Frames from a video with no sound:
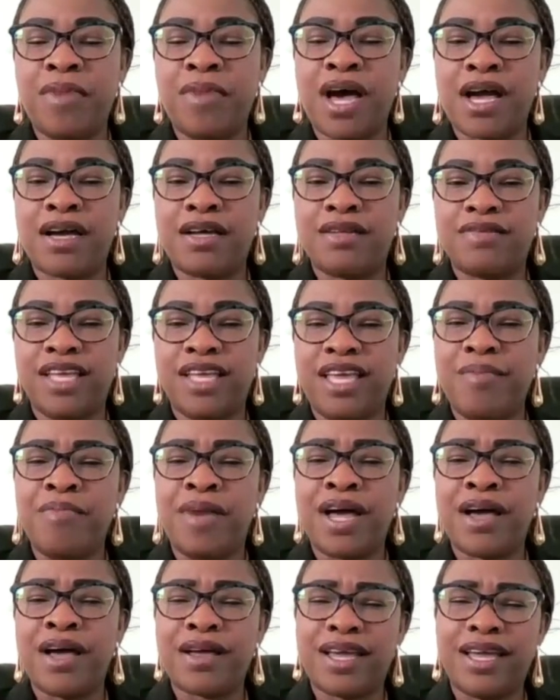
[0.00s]

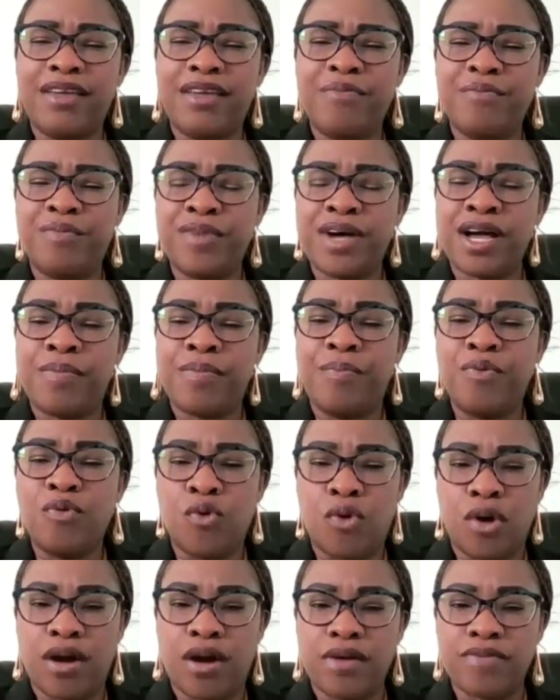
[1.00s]

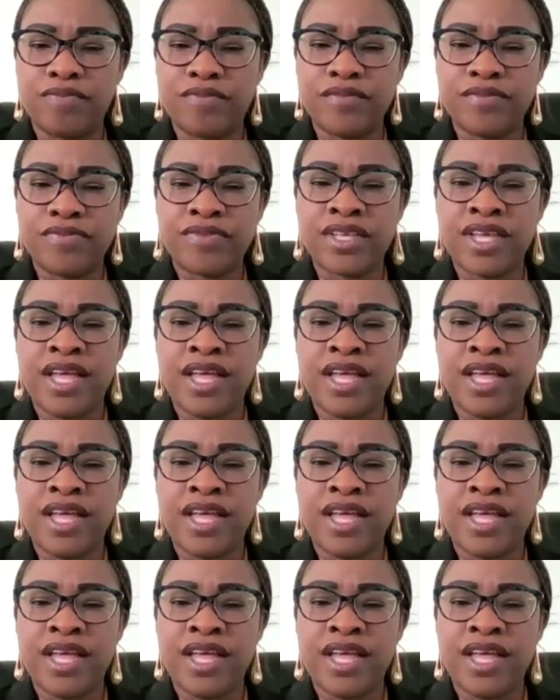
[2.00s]
MacBook,